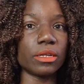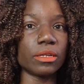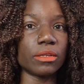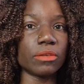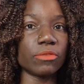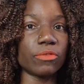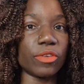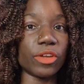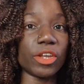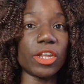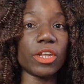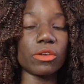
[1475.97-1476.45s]

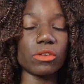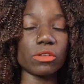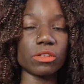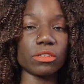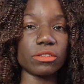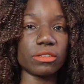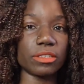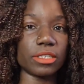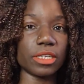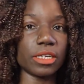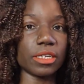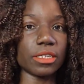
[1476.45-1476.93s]
federal
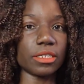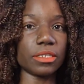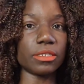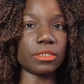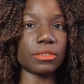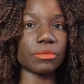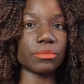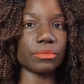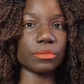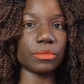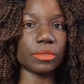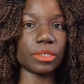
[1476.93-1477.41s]
state.
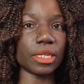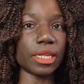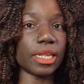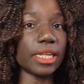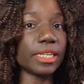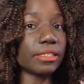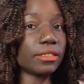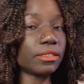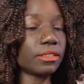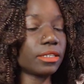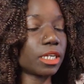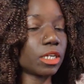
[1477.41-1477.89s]

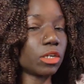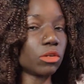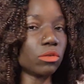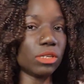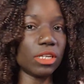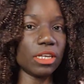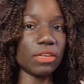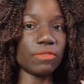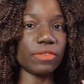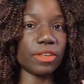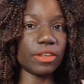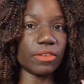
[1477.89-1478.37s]
Let's say you
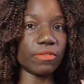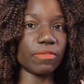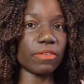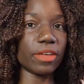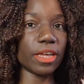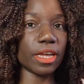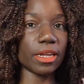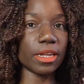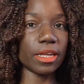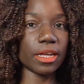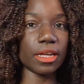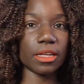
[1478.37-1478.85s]
live in
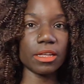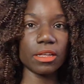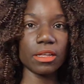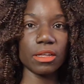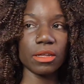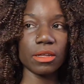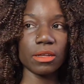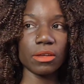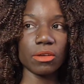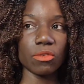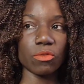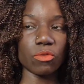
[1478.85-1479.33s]
Vienna.
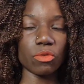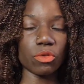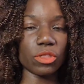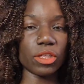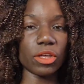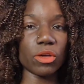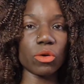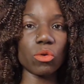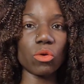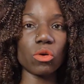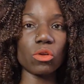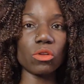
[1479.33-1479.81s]
For the
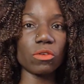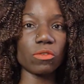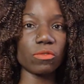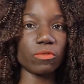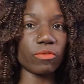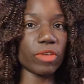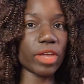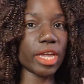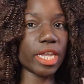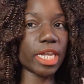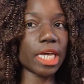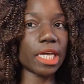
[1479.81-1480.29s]
whole of
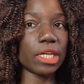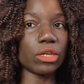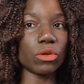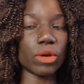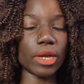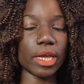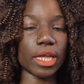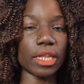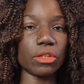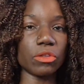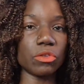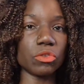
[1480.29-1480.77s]
Vienna, you
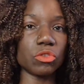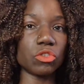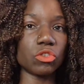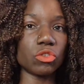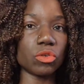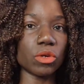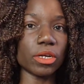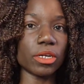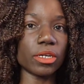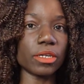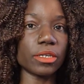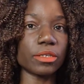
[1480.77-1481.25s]
can use
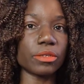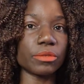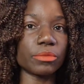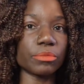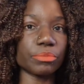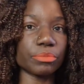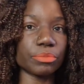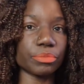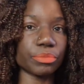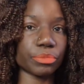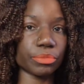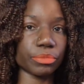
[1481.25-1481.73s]
your
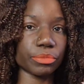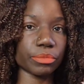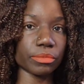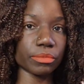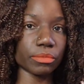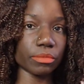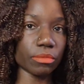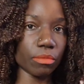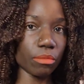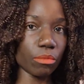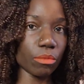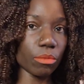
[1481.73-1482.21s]

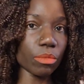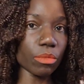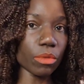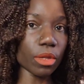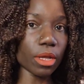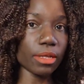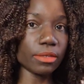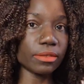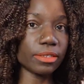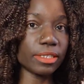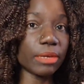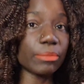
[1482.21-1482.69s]

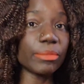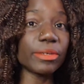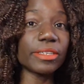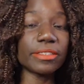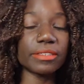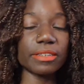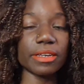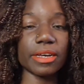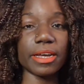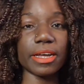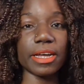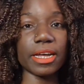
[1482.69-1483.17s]

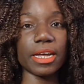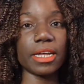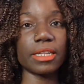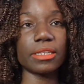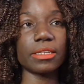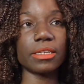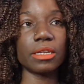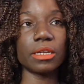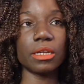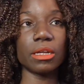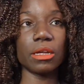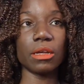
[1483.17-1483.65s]
semester
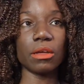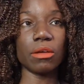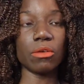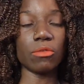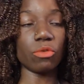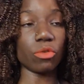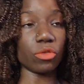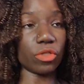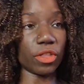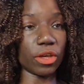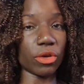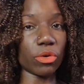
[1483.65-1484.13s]
card
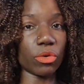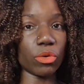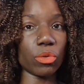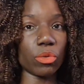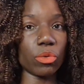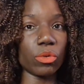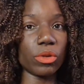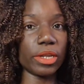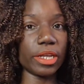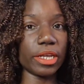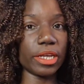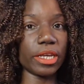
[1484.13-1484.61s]
for the
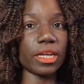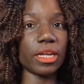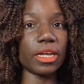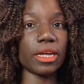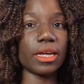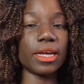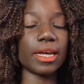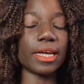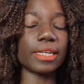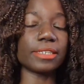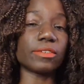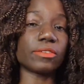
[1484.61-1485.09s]
whole year
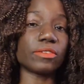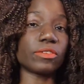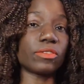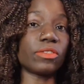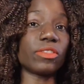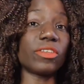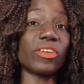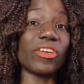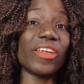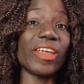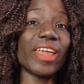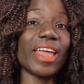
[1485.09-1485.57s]
at
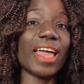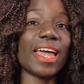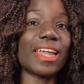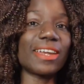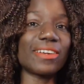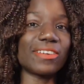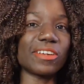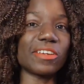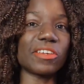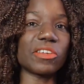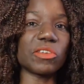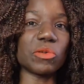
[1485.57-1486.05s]

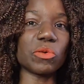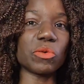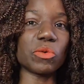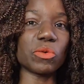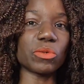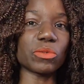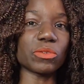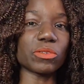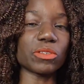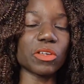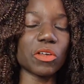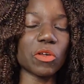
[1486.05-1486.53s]
300
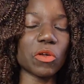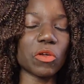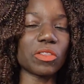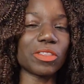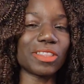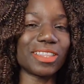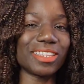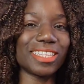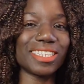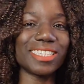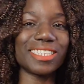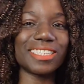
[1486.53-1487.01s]
euros.
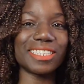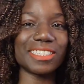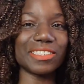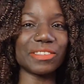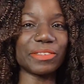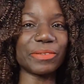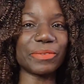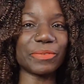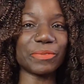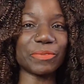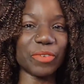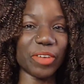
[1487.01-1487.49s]
This
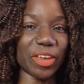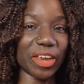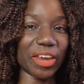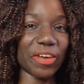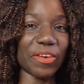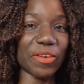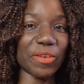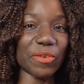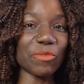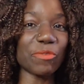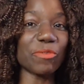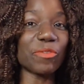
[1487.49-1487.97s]
is
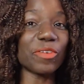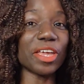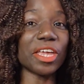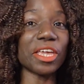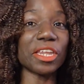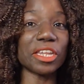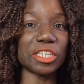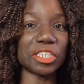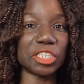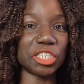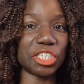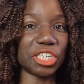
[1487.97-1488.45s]
very,
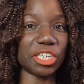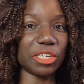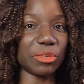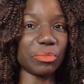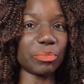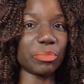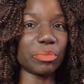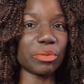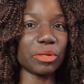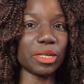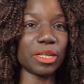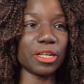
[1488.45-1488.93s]
very
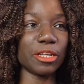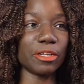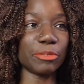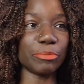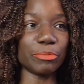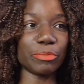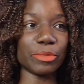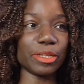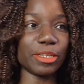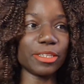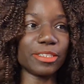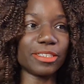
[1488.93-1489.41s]
cheap.
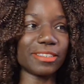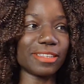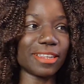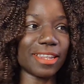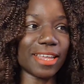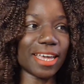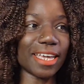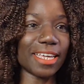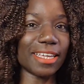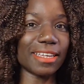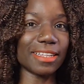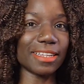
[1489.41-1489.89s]
It's
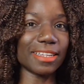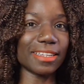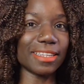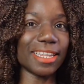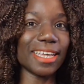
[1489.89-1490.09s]
like